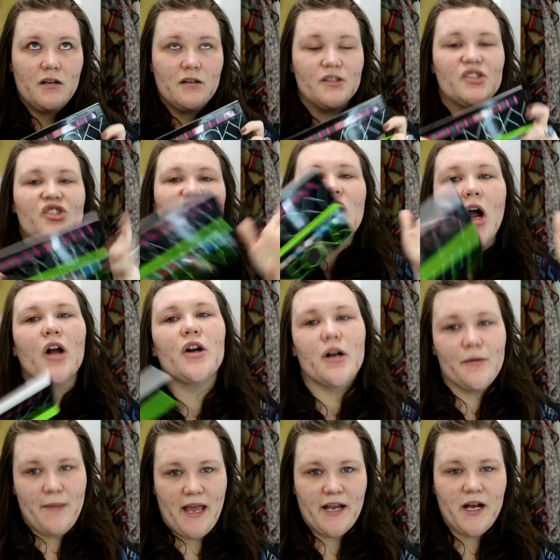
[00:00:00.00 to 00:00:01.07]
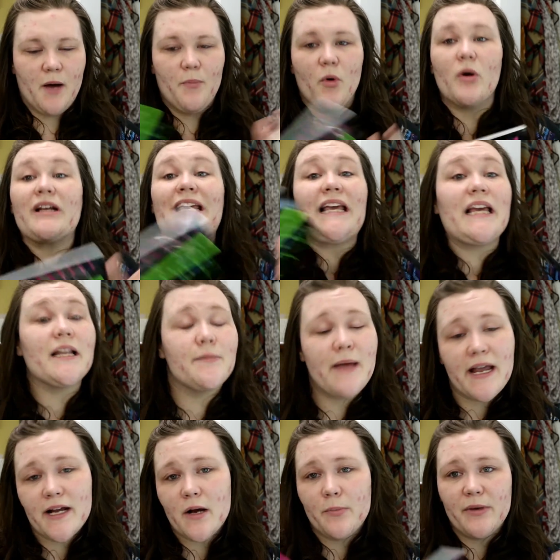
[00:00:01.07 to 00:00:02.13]
starter makeup or kid
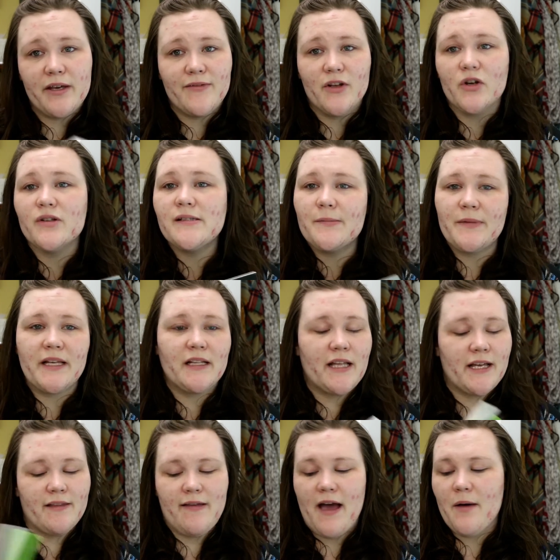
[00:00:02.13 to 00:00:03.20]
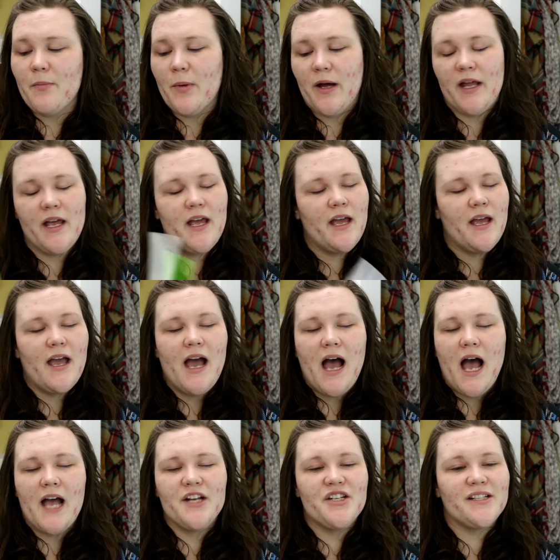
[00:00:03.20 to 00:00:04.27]
makeup even or something like that. But
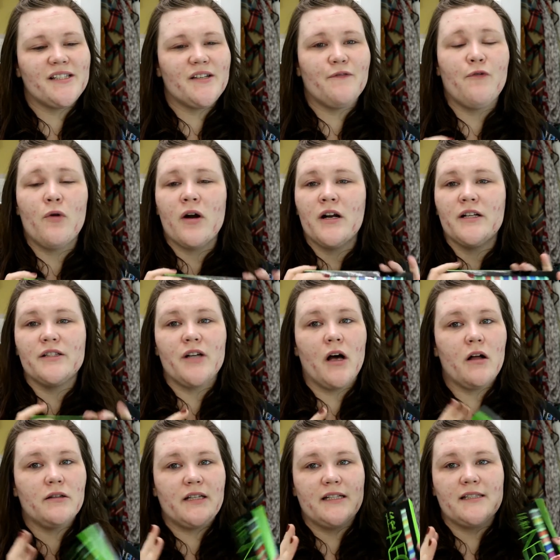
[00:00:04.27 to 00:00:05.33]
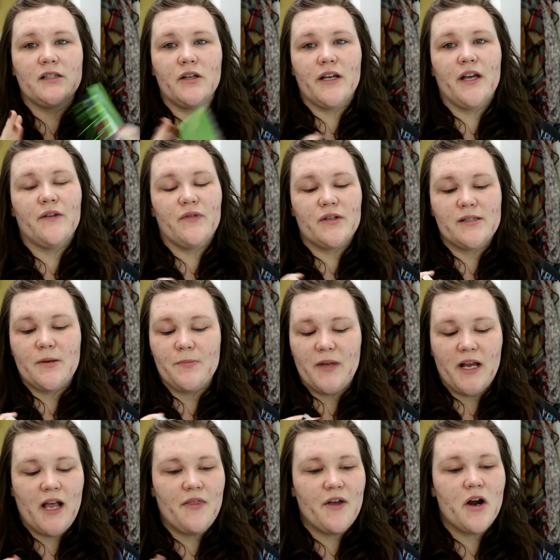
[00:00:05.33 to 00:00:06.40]
I just, for an adult that's looking for
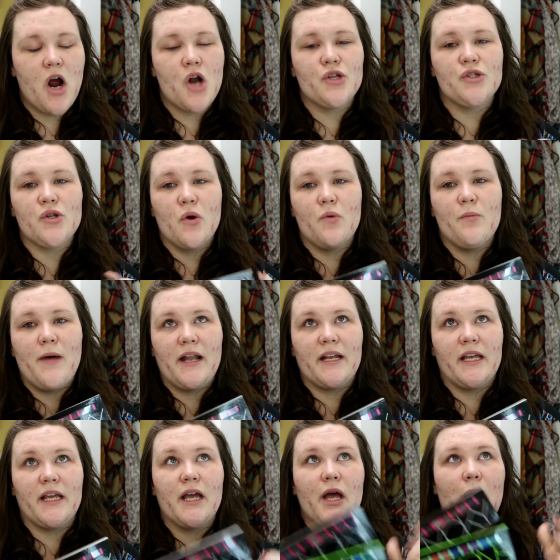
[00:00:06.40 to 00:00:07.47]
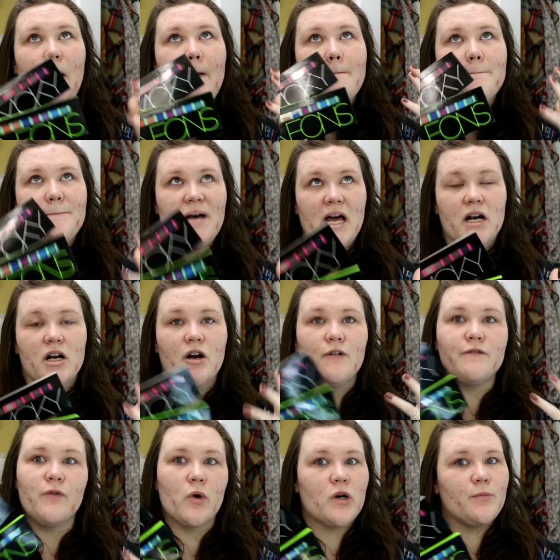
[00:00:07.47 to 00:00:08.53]
something, there are so many better
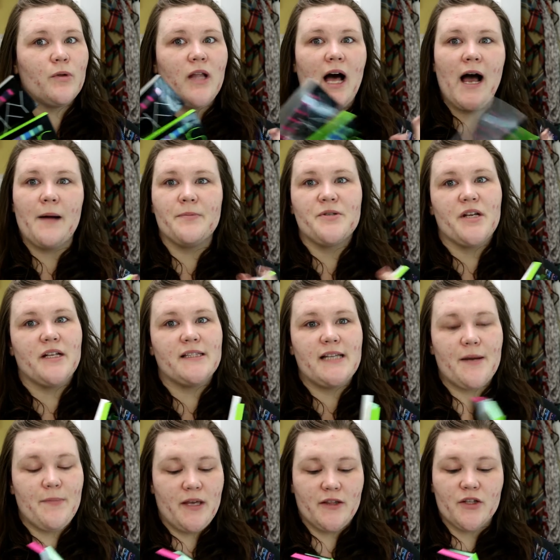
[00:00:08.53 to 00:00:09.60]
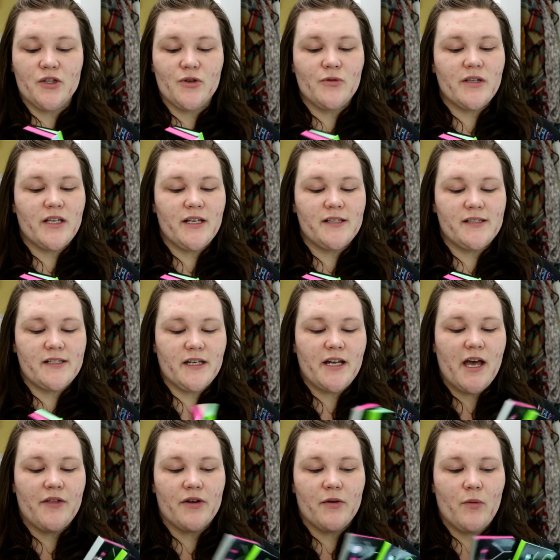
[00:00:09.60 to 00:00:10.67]
affordable options. I mean, the two of these
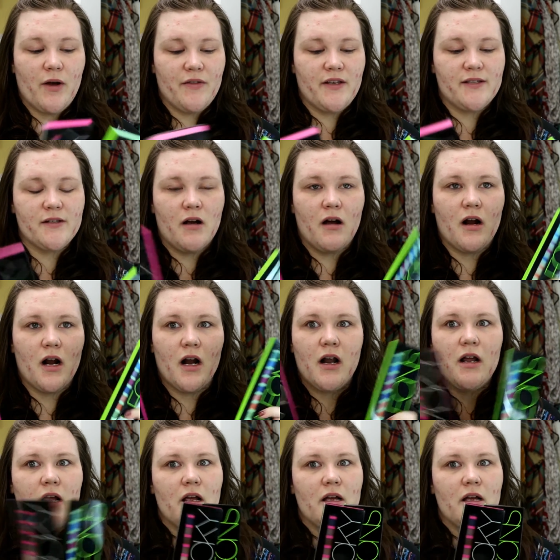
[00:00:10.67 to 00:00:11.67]
together, what these are,